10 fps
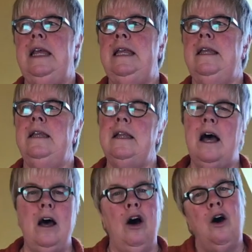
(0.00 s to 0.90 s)
in
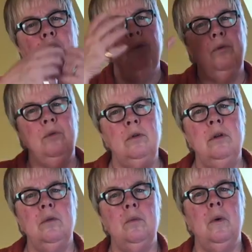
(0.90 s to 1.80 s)
a whole
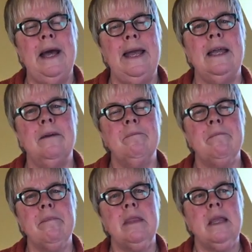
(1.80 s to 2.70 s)
way.
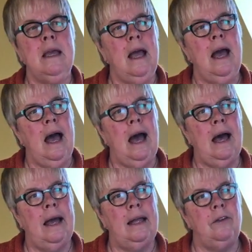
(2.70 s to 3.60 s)

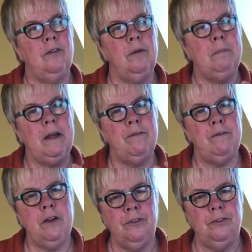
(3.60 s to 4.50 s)
And my
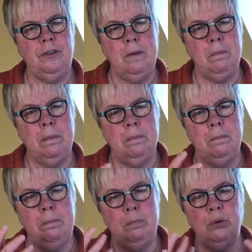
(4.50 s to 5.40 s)
first sip
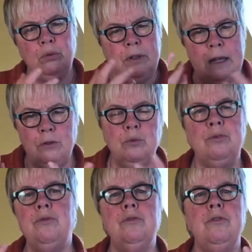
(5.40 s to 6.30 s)
pulled out all
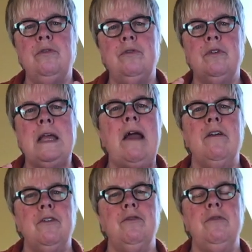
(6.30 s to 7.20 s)
sorts of
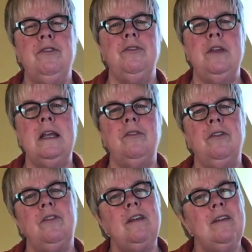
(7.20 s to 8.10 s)
characteristics
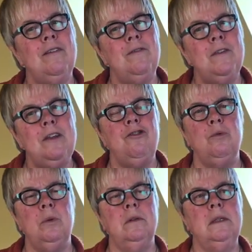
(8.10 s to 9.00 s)
as
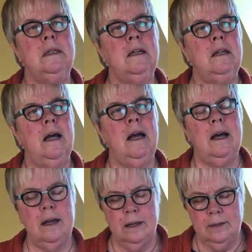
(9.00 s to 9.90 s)
individual
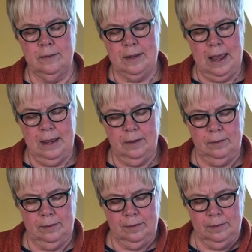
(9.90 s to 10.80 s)

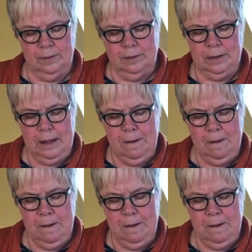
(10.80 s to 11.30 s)
tastes.